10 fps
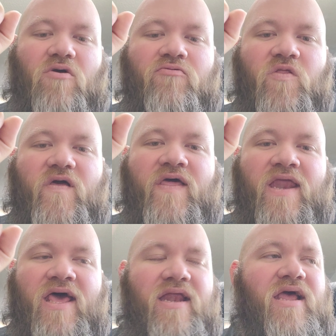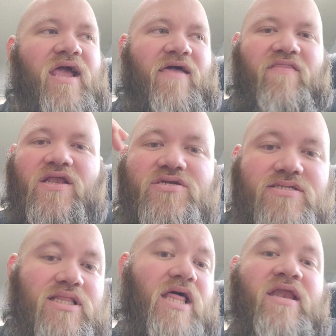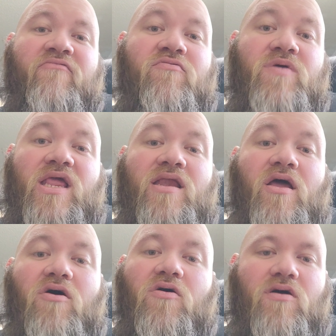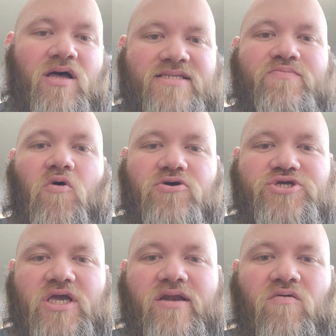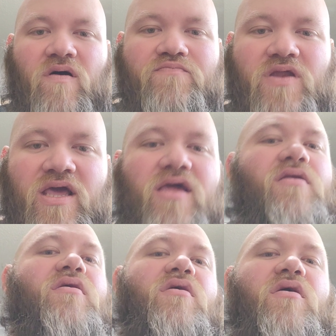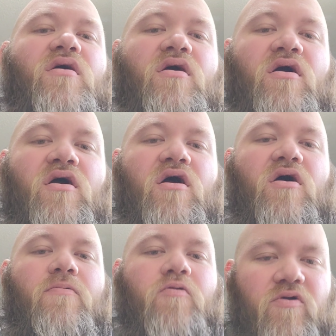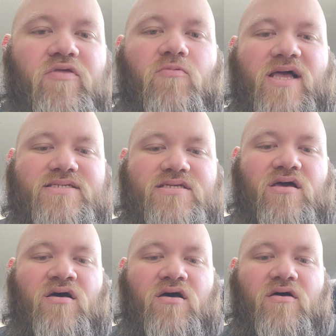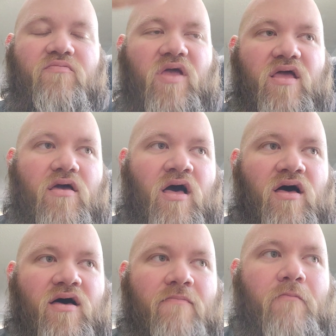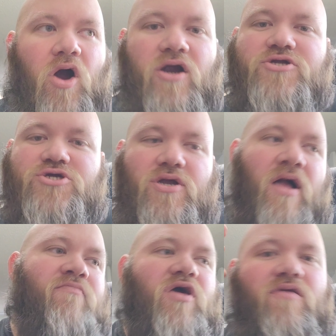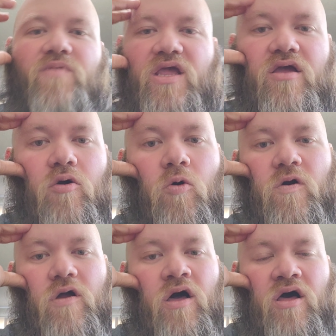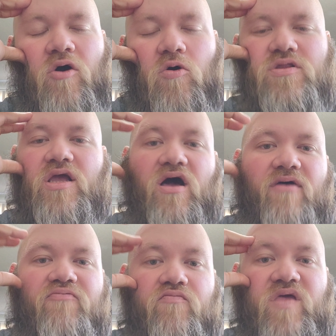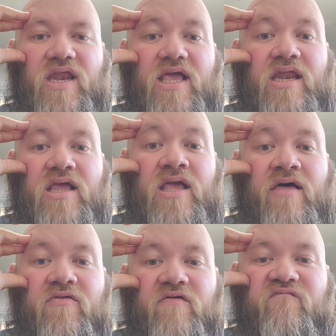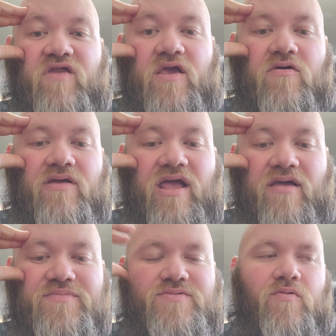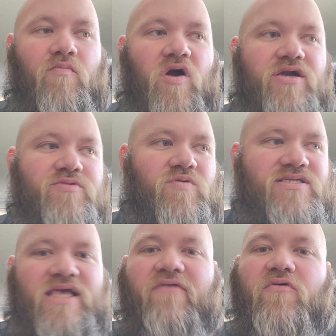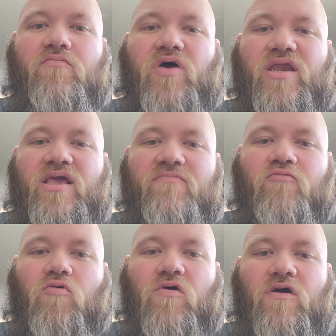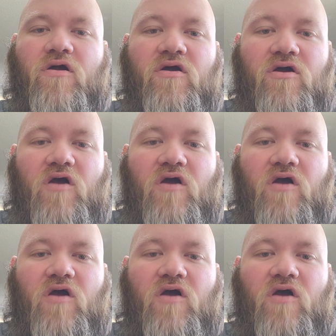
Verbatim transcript: what we're looking at. And then just letting everybody know a small channel update for the rest of uh, March, I'm going to be ho uh, holding off from getting any other video games for March. We're saving money for...